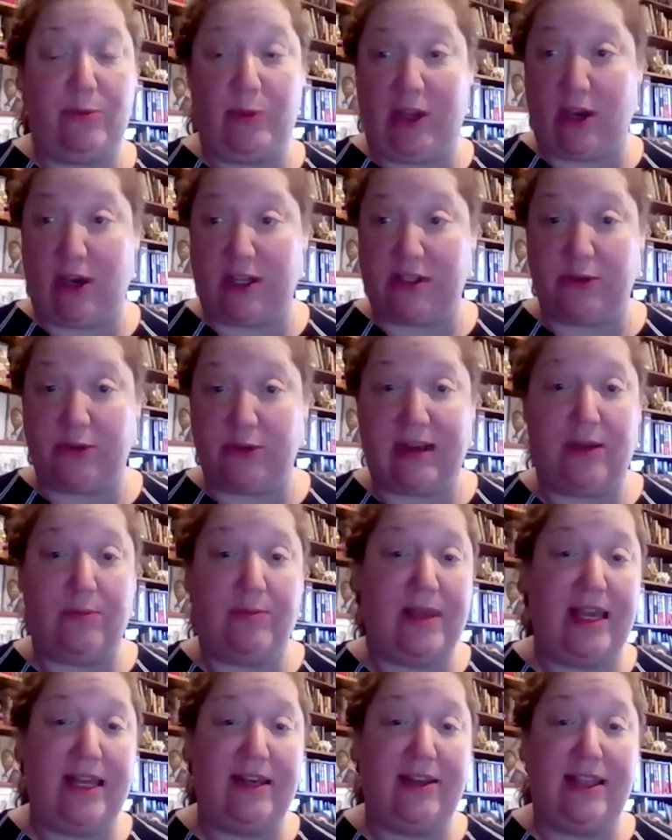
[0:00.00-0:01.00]
We also
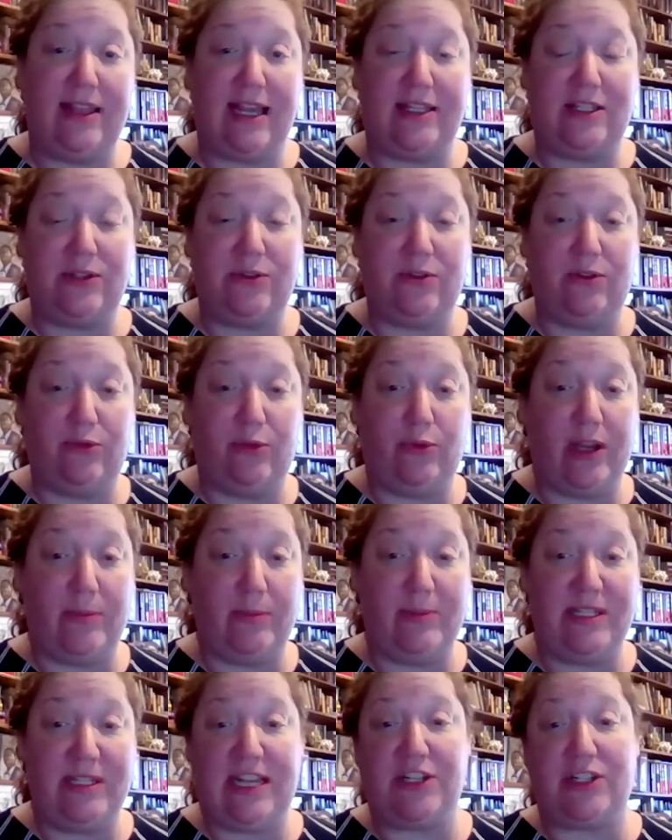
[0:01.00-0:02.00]
recommend that to
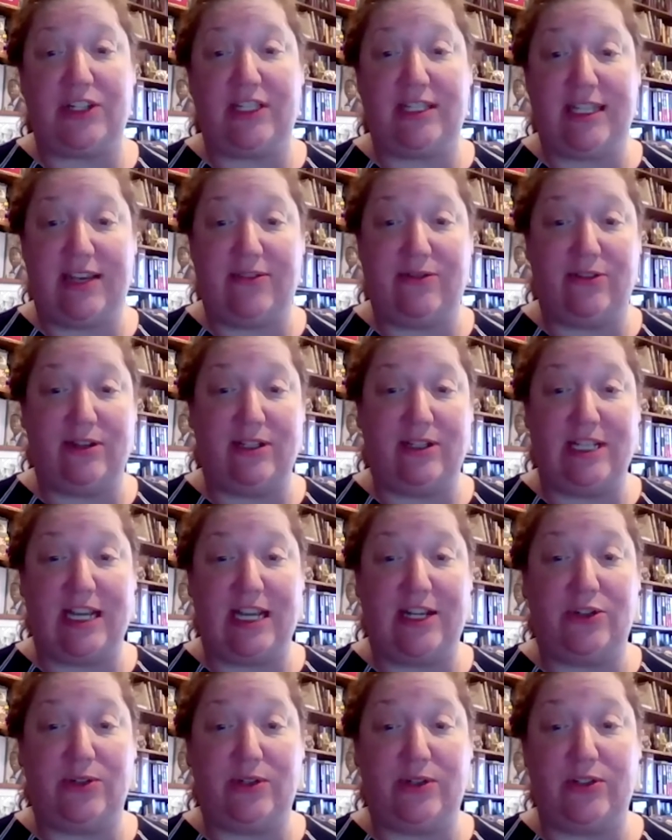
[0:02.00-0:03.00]
avoid potentially
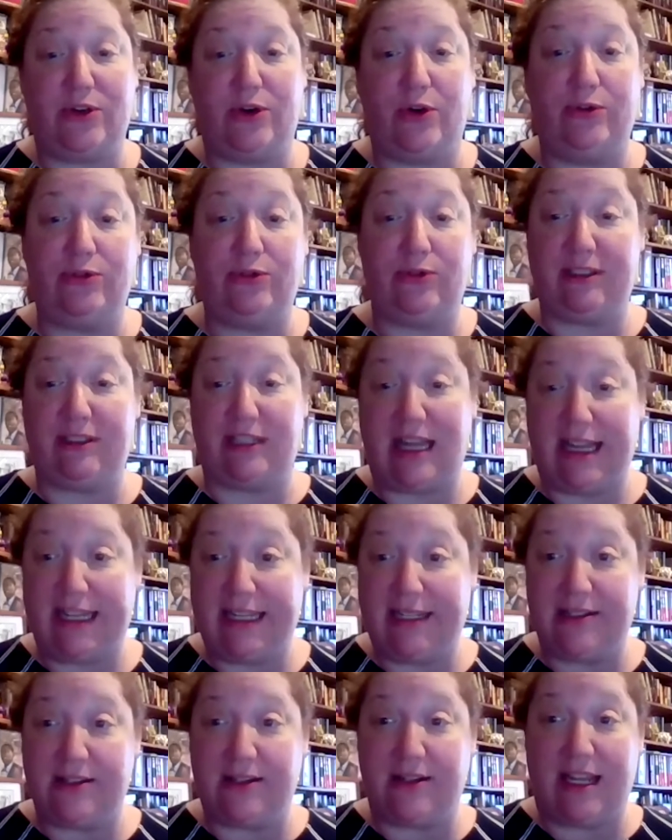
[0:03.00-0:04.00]
dangerous
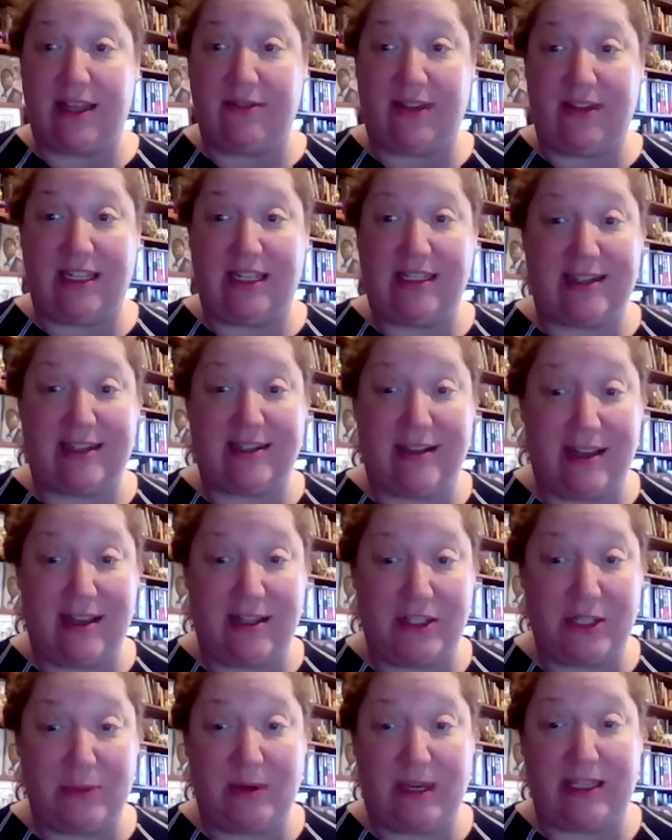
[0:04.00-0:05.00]
over-reliance on AV
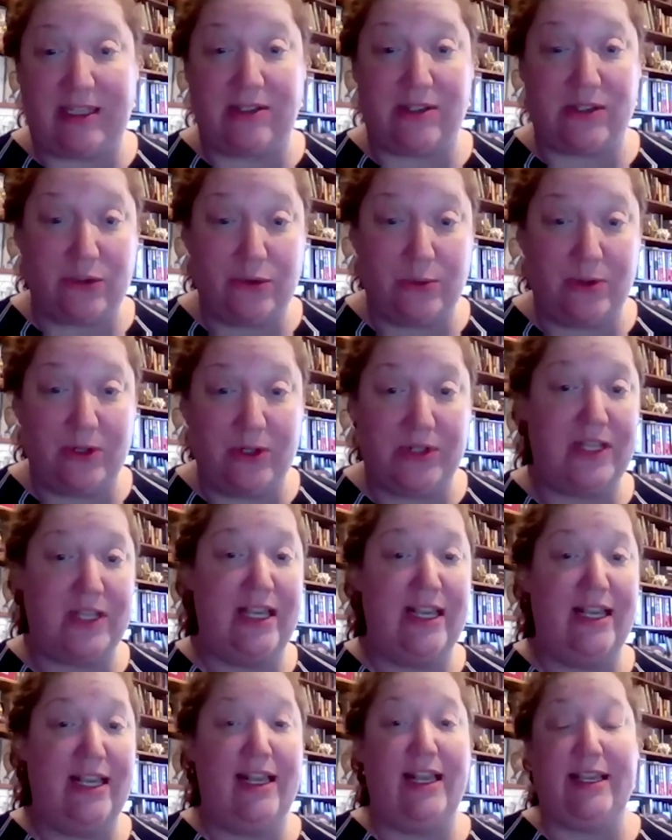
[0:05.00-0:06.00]
technology by consumers,
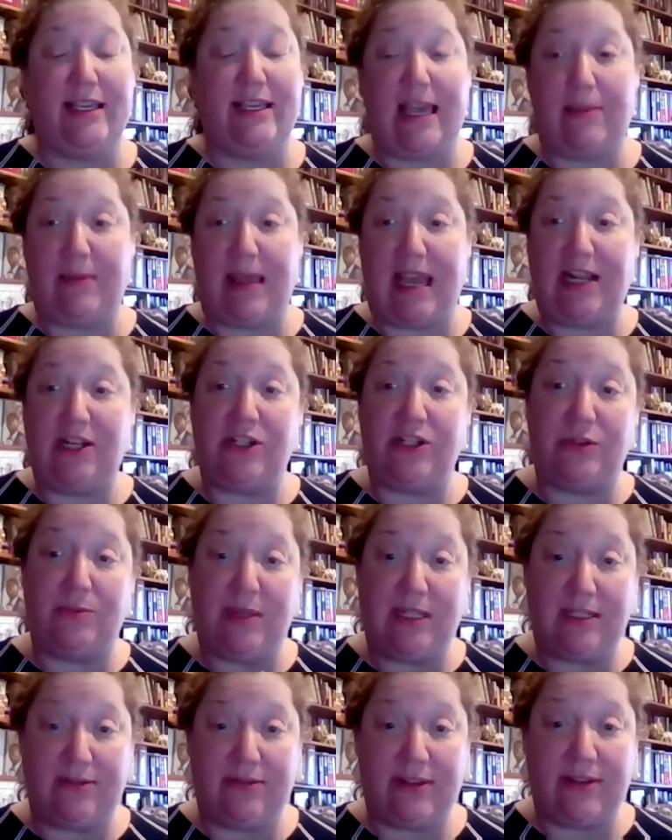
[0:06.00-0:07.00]
campaigns should
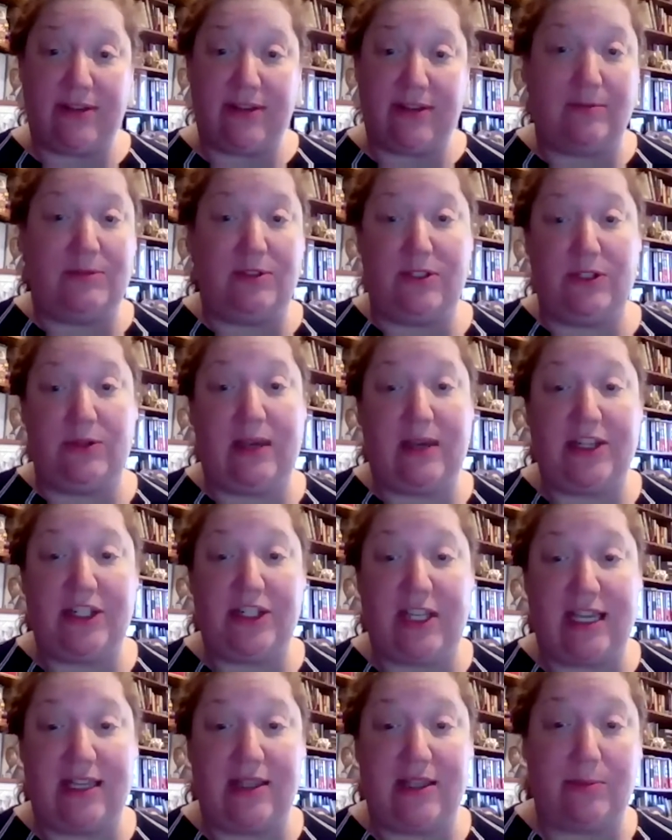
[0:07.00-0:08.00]
be developed to
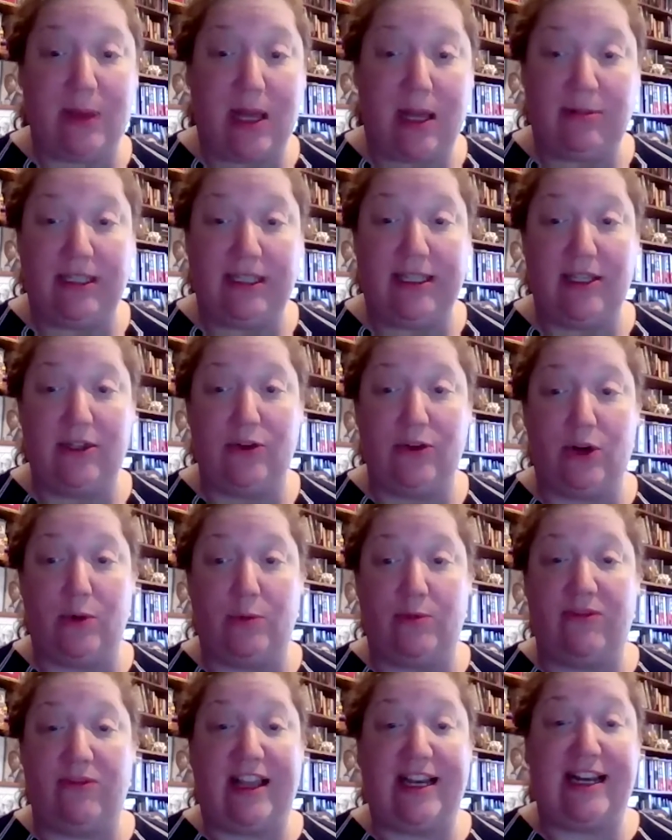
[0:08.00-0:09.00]
educate the public in
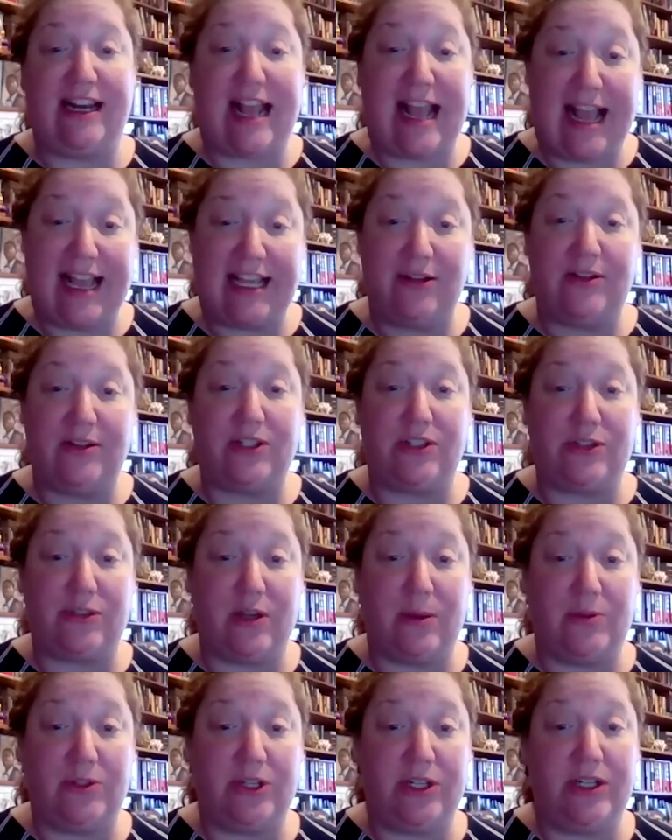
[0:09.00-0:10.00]
order to provide an accurate
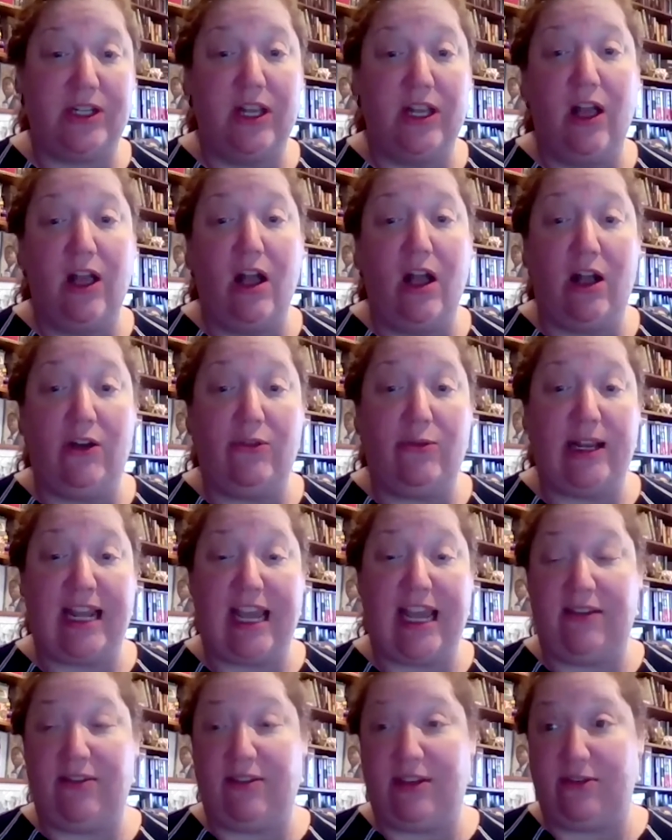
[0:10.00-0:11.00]
description of what
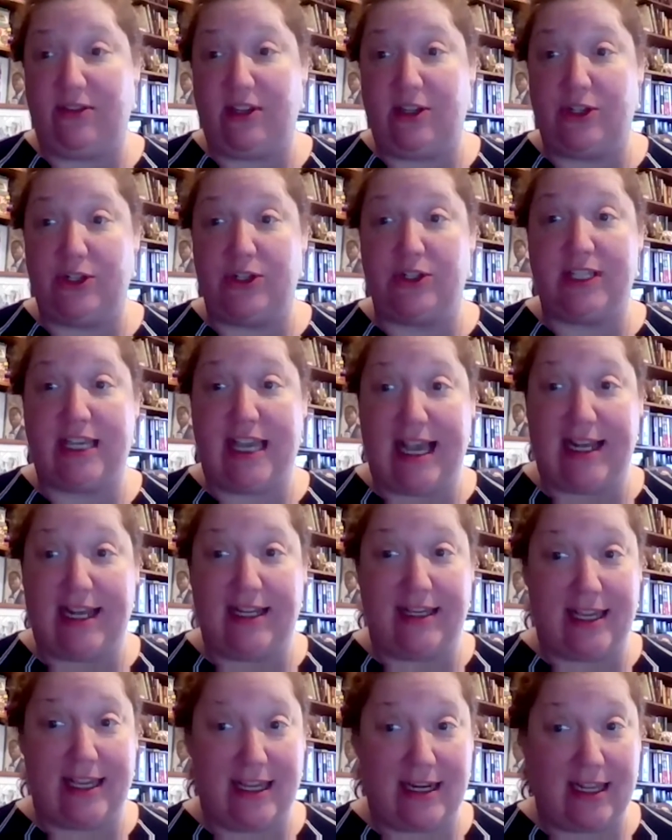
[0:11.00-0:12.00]
AV features can
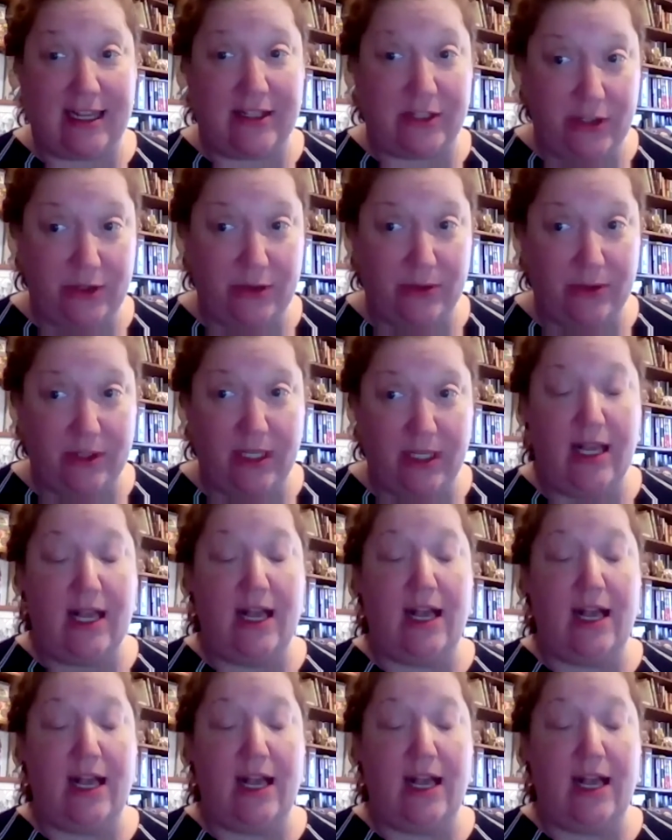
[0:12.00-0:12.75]
and cannot do.